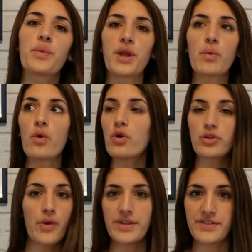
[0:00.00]
We don't all
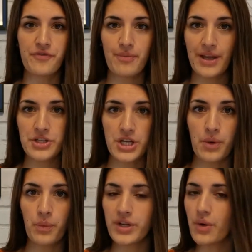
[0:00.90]
know this
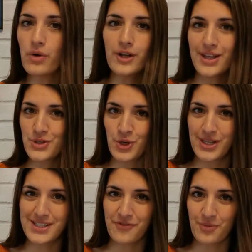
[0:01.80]
information, we don't all get taught
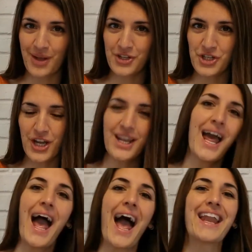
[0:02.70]
this information,
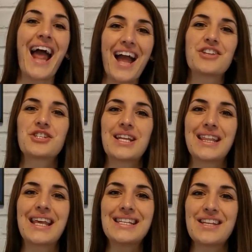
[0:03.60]
and actually
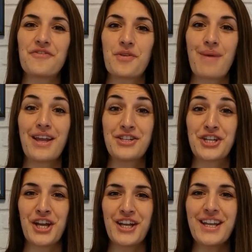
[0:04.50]
this
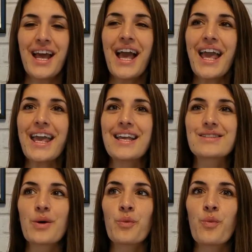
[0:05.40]
information
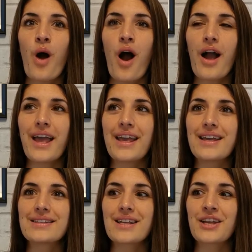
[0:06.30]
is what
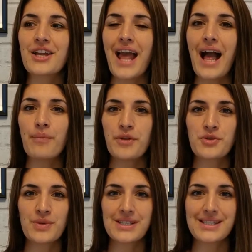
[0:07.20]
is going to help you
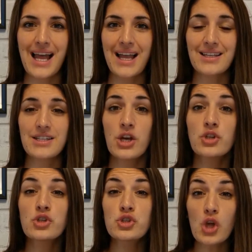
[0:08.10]
to understand
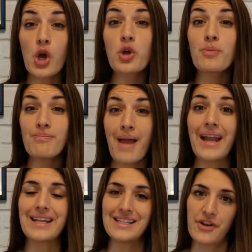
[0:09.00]
so
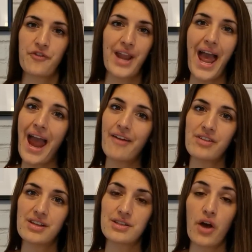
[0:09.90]
many different
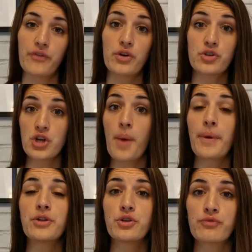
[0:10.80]
areas of your job
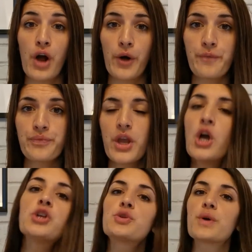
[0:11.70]
and your role.
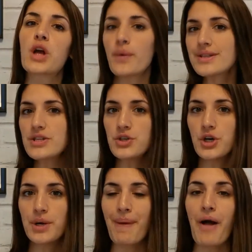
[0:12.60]
So we're going to
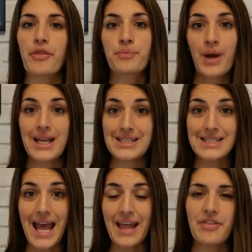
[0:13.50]
talk about the brain
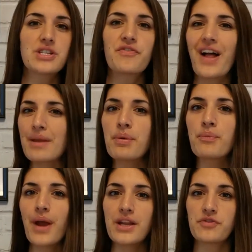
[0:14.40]
today, the developing
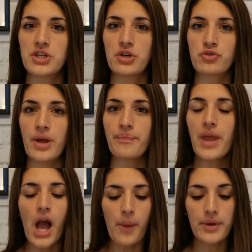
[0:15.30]
brain of children,
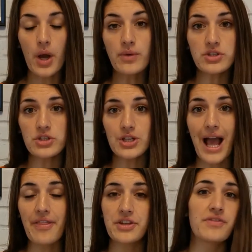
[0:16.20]
and we're going to
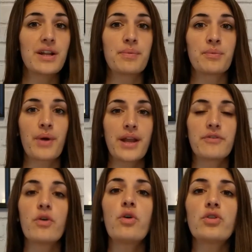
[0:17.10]
look at the developing brain
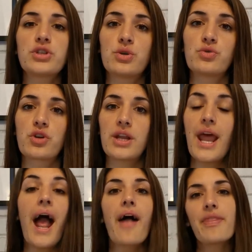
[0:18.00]
of all
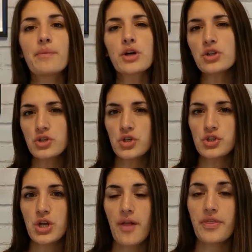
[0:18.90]
children, and then we're going to
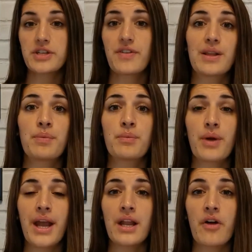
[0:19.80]
touch on the developing
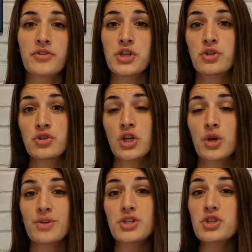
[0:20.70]
brain of children
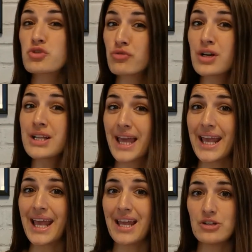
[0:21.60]
who are
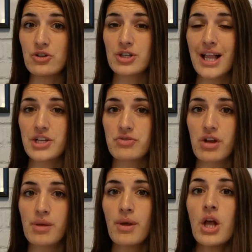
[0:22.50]
struggling in your
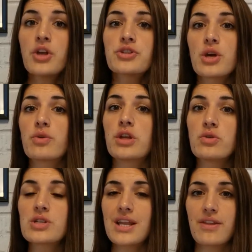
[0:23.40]
classroom. So
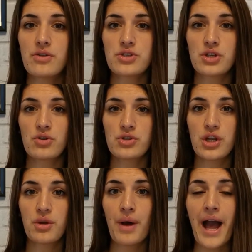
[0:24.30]
usually those children
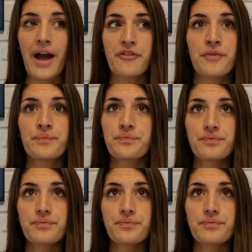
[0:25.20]
who have